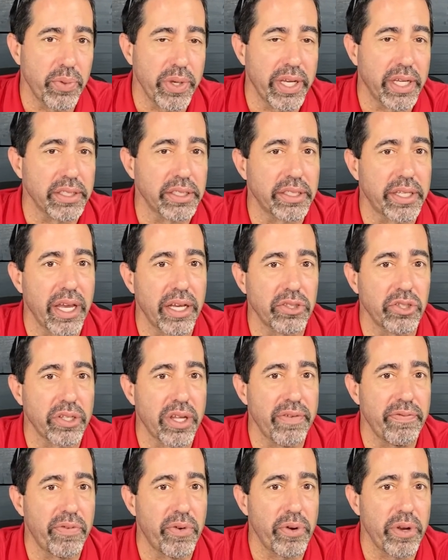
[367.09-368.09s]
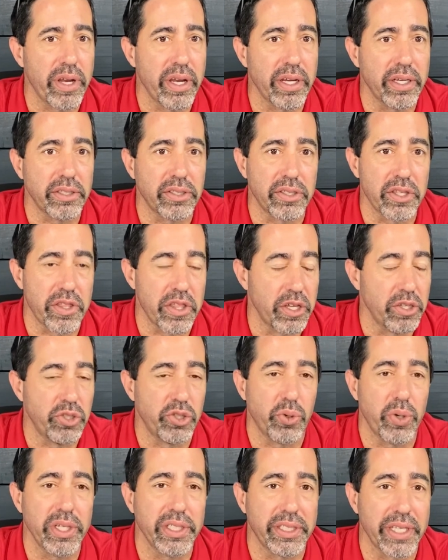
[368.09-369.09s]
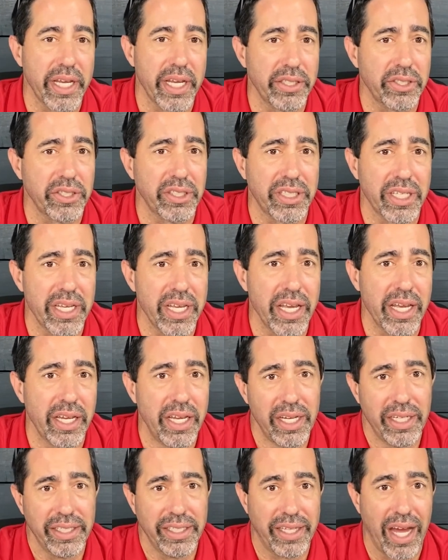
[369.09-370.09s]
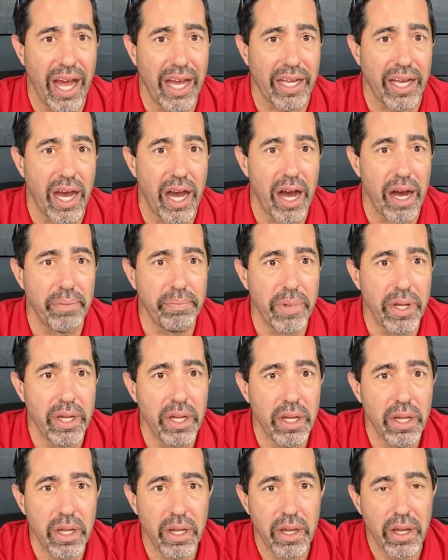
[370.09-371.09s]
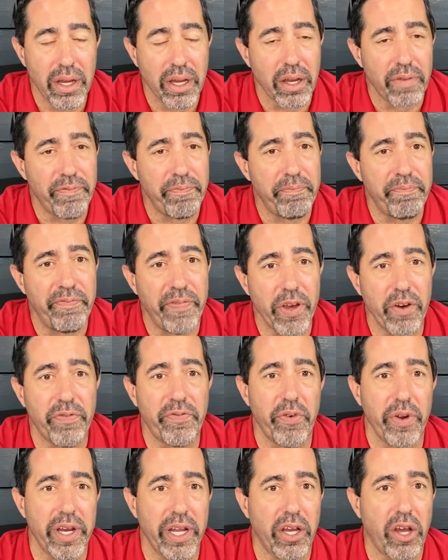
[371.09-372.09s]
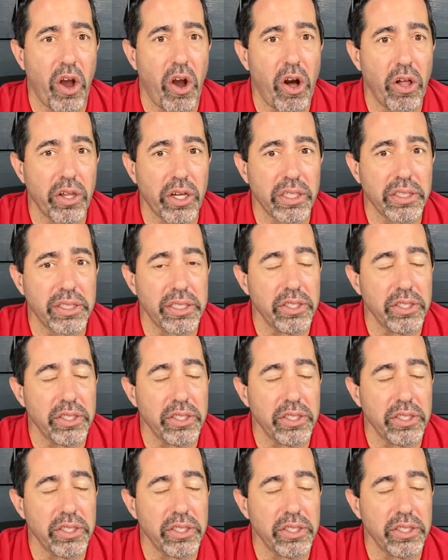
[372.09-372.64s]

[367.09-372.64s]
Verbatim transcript: We can schedule that for you. It's thejoyceagency.com feel free to call us.